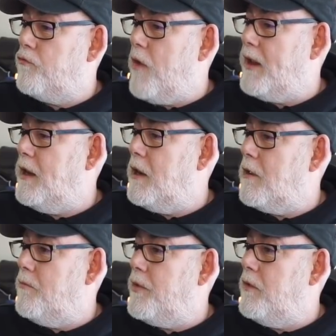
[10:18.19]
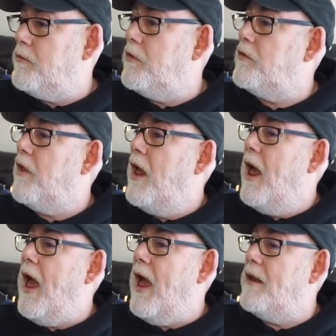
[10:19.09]
regular computers,
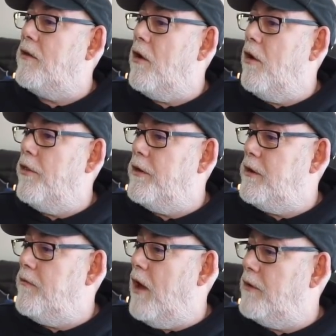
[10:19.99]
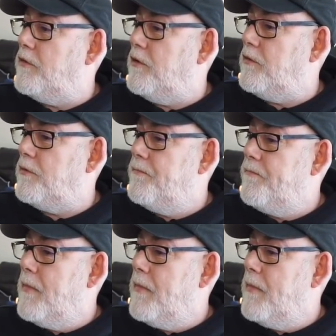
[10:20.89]
and other devices